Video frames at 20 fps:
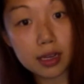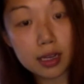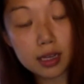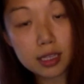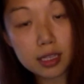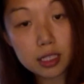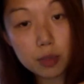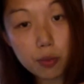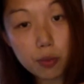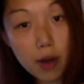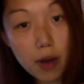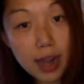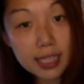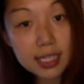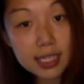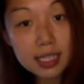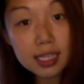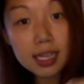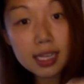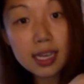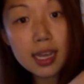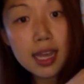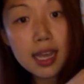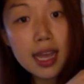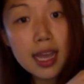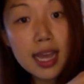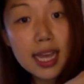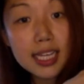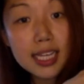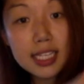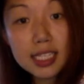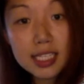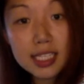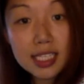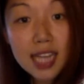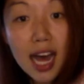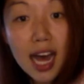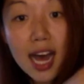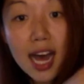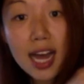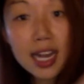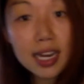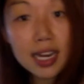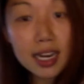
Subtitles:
Surprisingly, it does not